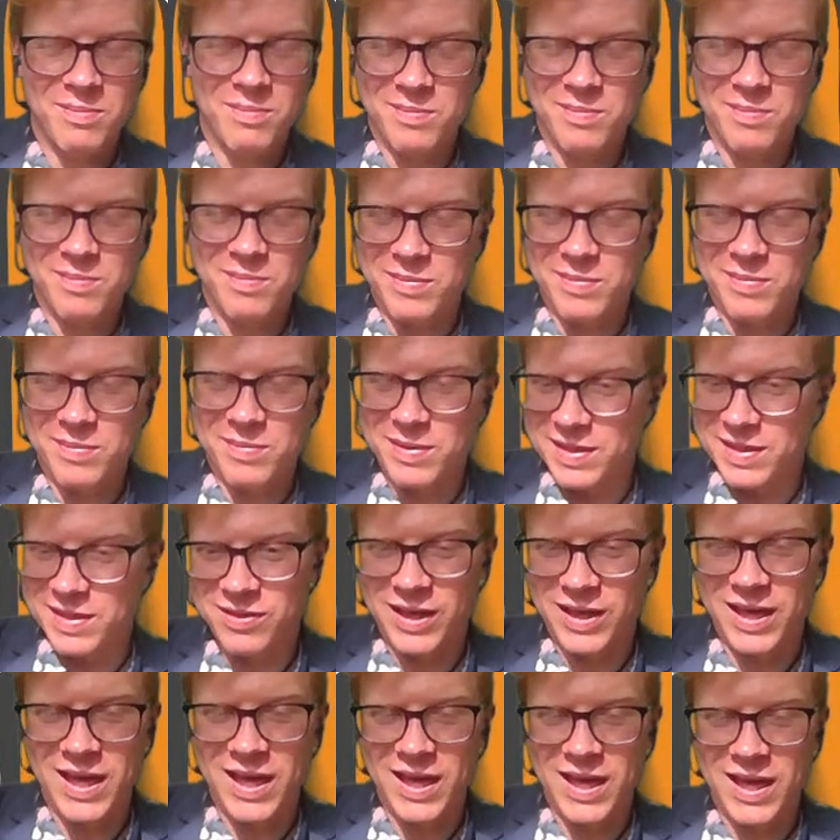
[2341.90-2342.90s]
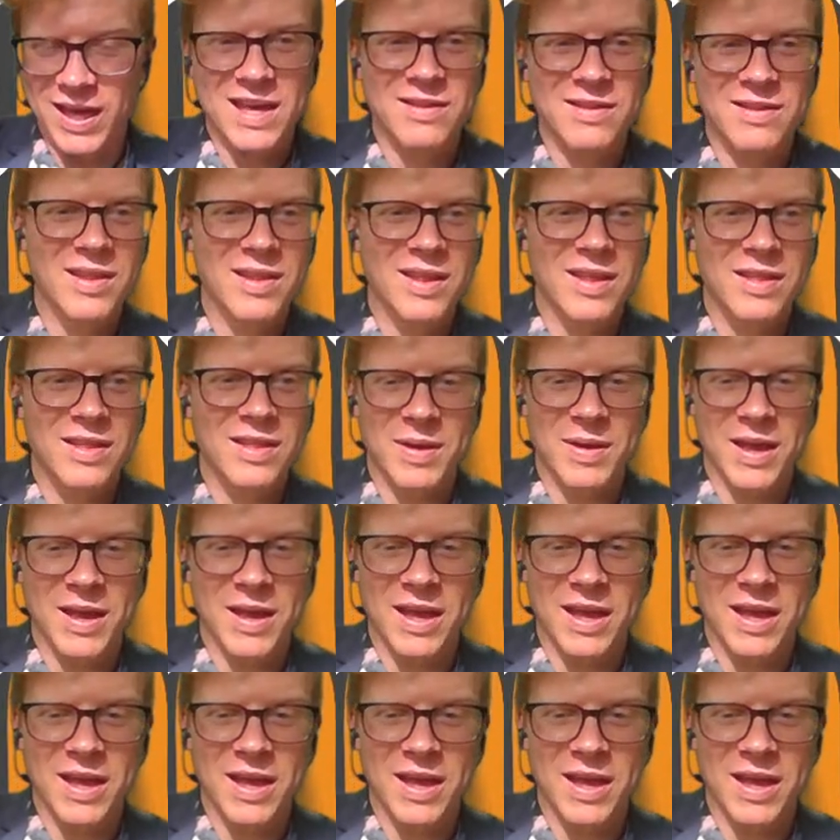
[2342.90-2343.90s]
that's okay. It's about
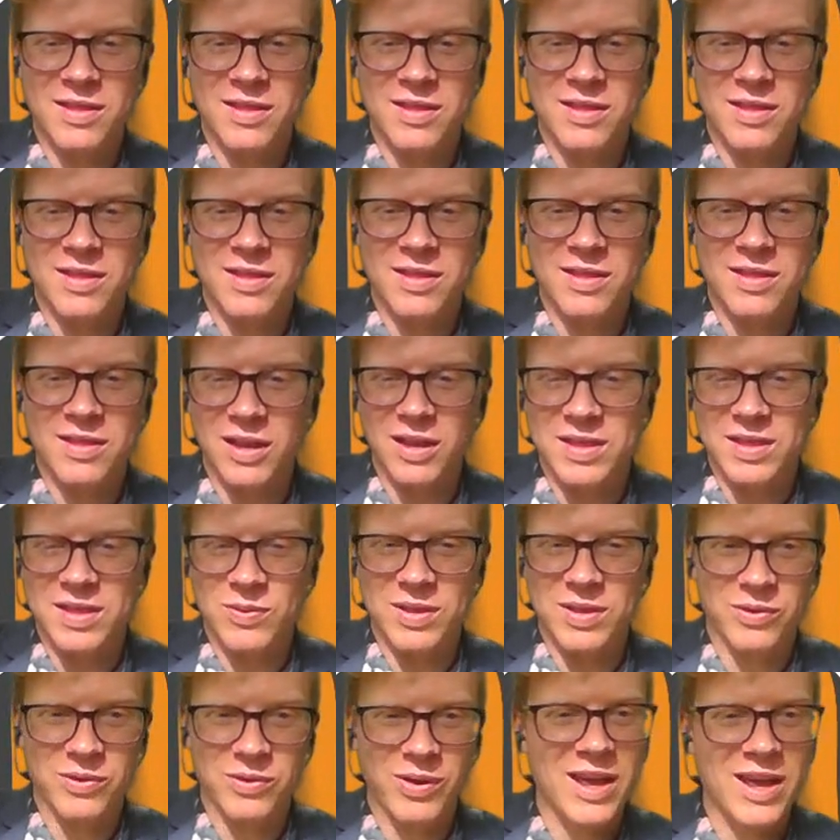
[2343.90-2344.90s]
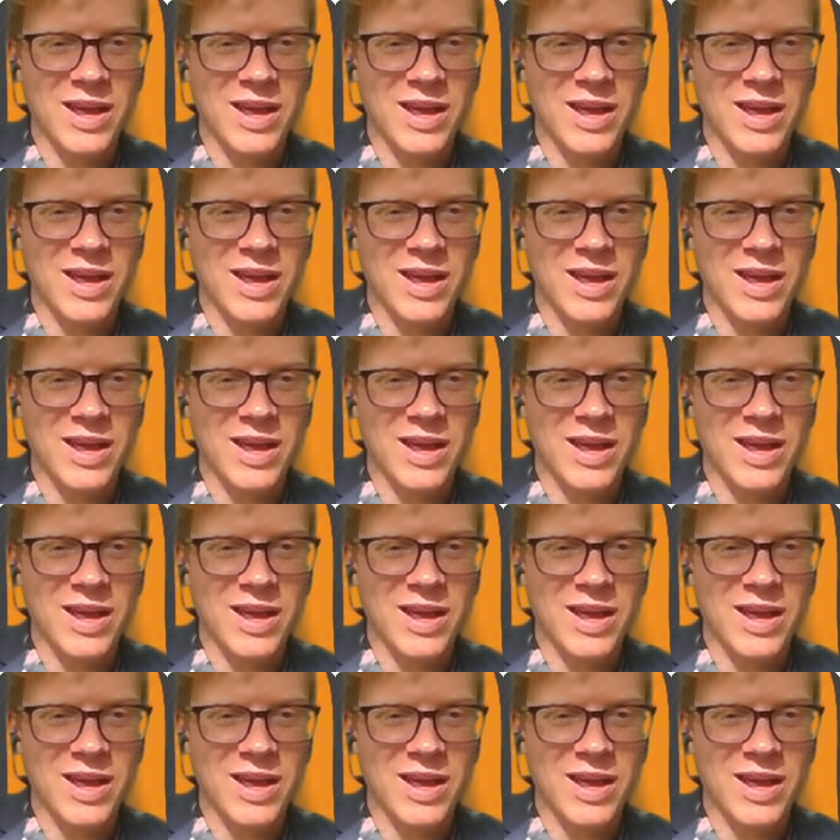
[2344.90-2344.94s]
slow and steady wins the race.